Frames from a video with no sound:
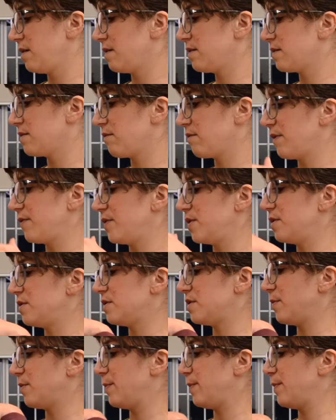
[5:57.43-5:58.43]
So I've
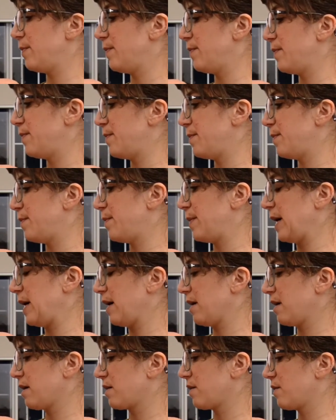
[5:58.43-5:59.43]
used
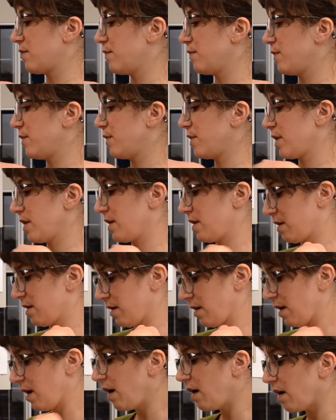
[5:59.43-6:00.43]
about a quarter.
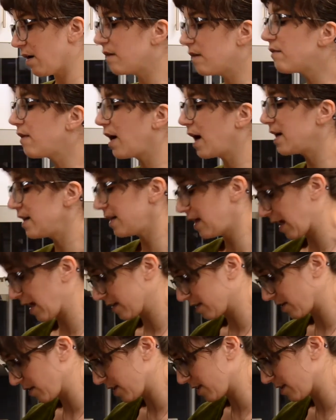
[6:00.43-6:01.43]
Oh, right,
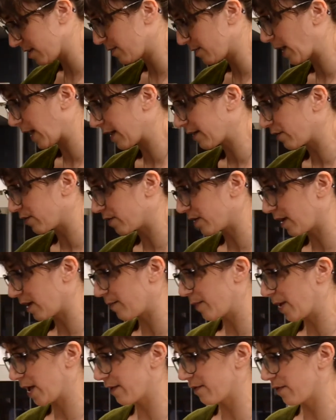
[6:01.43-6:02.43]
yeah. So this is about a good
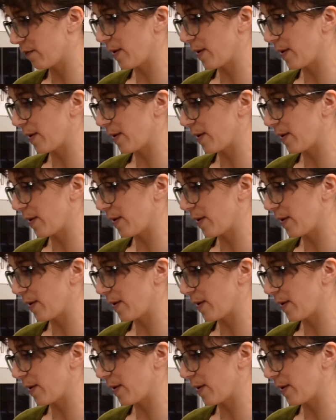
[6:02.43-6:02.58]
amount for